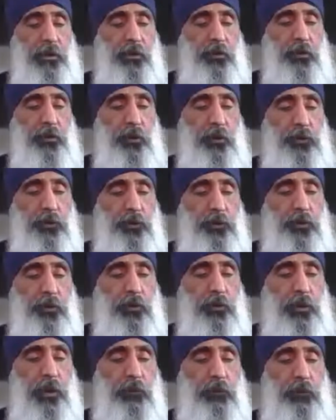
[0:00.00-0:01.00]
of thoughts
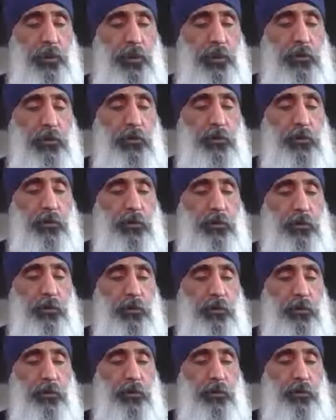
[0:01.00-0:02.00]
you're having,
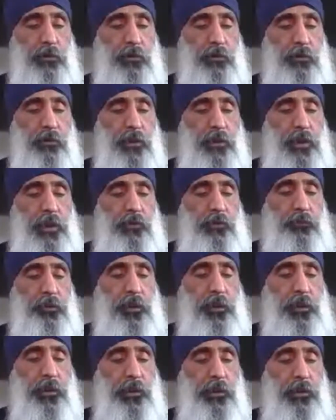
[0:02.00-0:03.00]

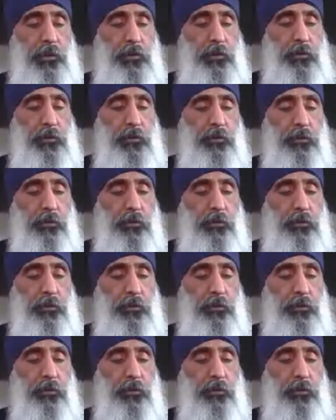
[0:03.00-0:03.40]
if any.